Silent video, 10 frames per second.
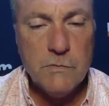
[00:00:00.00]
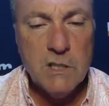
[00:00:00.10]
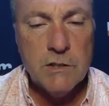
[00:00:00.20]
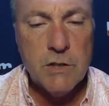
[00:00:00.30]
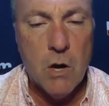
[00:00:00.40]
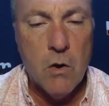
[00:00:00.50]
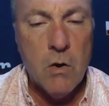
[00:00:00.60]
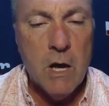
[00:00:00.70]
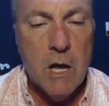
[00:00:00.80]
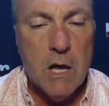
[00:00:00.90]

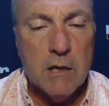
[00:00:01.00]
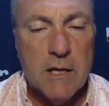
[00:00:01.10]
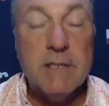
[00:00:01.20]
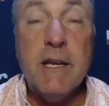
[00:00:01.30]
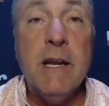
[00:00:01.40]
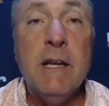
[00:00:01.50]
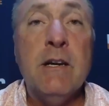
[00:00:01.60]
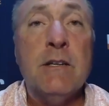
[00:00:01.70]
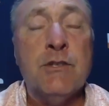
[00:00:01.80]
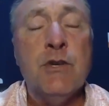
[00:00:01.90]
So let's get
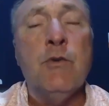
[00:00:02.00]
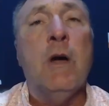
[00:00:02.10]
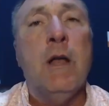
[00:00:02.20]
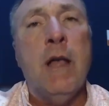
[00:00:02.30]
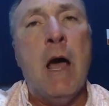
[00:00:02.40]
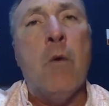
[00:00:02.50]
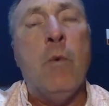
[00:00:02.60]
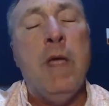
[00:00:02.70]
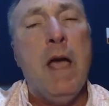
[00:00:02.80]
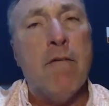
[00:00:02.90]
into it. Now,
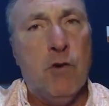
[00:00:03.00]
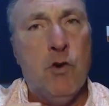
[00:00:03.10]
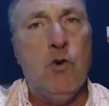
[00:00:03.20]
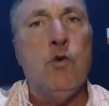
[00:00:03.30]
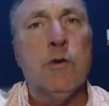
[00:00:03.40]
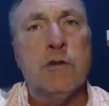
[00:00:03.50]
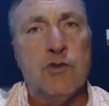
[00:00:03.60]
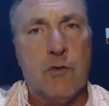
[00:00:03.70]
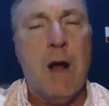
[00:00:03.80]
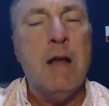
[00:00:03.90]
we have cooler,
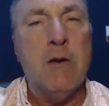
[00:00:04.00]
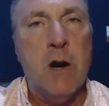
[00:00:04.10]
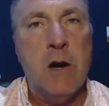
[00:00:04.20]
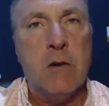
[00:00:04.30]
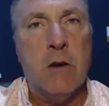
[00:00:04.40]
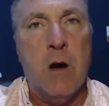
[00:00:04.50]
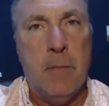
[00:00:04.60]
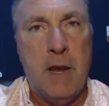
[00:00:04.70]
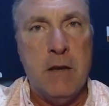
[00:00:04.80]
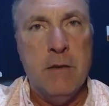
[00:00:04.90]
drier air
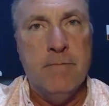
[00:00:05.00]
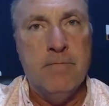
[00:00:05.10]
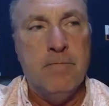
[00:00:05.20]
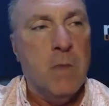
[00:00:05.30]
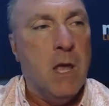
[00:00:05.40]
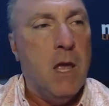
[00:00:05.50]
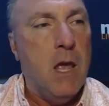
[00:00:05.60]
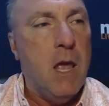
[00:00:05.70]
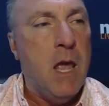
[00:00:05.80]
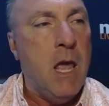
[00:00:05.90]
coming,
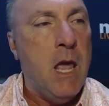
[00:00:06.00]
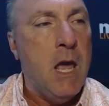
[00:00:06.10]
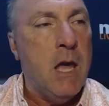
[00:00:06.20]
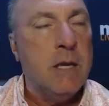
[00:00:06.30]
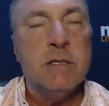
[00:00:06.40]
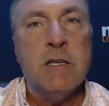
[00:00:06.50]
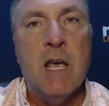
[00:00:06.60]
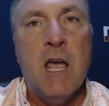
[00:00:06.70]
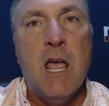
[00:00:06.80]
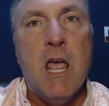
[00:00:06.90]
and
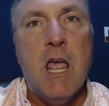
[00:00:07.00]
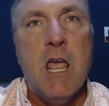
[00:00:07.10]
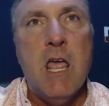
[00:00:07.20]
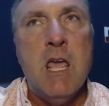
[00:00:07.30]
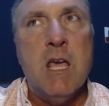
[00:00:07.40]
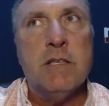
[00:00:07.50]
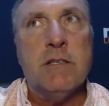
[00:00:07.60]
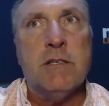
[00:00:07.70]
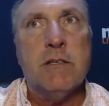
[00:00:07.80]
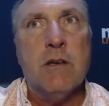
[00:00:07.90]

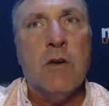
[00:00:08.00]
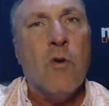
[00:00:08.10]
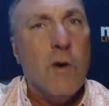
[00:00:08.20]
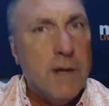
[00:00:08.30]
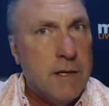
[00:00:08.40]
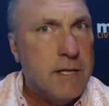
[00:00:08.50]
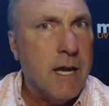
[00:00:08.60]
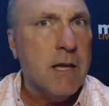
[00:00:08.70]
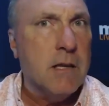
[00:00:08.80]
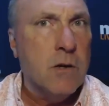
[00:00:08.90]
it's going to
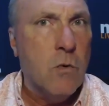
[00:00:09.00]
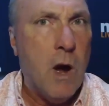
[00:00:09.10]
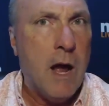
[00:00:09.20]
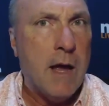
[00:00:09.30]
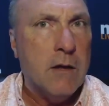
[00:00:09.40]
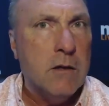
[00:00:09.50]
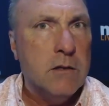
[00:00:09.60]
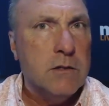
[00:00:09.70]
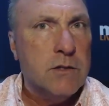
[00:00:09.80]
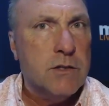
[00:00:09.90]
take a little while,
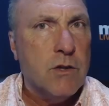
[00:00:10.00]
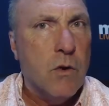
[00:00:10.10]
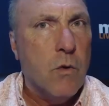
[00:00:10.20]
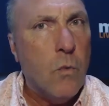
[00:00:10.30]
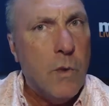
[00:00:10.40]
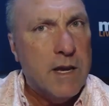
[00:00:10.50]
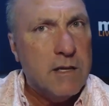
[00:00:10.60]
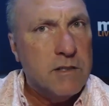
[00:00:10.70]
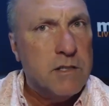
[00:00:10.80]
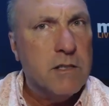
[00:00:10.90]
so we
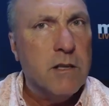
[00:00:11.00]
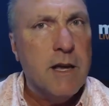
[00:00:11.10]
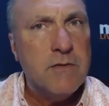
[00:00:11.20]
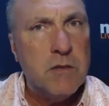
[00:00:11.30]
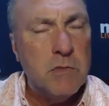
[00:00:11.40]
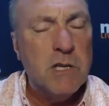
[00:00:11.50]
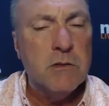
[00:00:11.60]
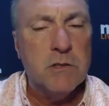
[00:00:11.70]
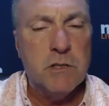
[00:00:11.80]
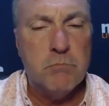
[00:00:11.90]
can still have some
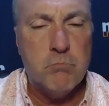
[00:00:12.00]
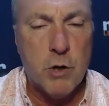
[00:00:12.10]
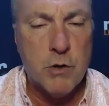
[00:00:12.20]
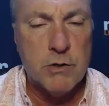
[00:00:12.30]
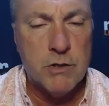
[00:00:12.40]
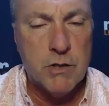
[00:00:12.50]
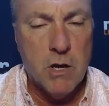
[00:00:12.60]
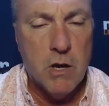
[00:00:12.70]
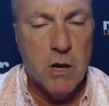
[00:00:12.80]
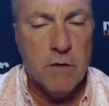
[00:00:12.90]
little spurts
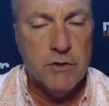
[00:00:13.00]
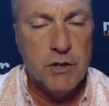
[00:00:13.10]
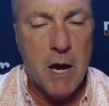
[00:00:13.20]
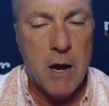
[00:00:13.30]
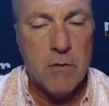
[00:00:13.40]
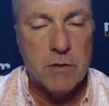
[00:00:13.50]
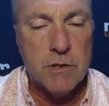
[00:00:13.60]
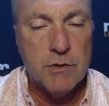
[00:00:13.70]
of showers.